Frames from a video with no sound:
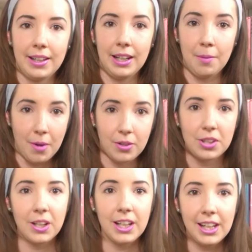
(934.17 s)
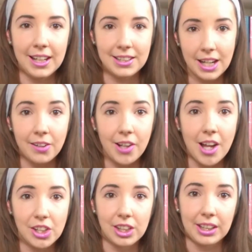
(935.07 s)
emotionally and
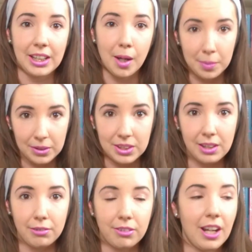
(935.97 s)
psychologically abusive.